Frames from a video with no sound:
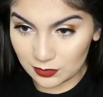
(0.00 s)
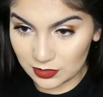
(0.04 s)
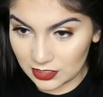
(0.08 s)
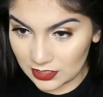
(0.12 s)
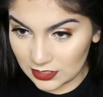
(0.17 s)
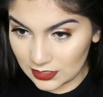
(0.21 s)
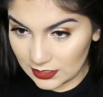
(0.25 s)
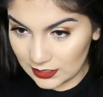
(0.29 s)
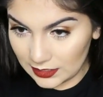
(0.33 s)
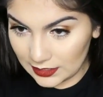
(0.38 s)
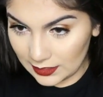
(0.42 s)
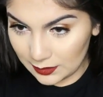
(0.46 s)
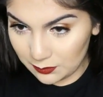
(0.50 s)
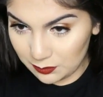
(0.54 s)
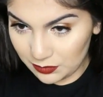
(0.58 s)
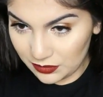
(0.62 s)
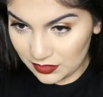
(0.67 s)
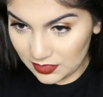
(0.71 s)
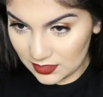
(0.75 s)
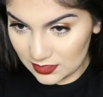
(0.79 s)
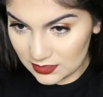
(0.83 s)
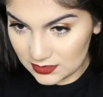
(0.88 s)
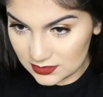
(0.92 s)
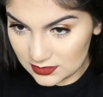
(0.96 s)
then I'm gonna
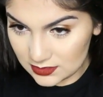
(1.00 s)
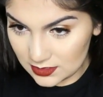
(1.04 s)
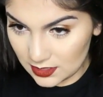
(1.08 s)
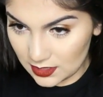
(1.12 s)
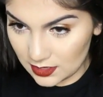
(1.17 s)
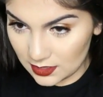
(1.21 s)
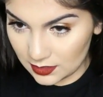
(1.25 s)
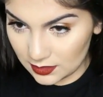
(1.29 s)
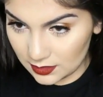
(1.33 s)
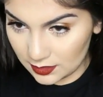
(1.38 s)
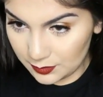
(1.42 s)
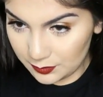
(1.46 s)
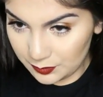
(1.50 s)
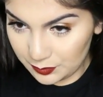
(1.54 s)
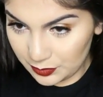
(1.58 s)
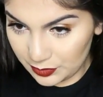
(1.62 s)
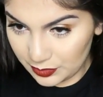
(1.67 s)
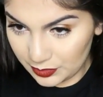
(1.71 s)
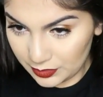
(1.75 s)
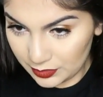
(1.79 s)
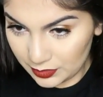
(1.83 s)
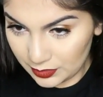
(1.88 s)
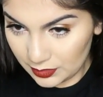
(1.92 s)
clip this up.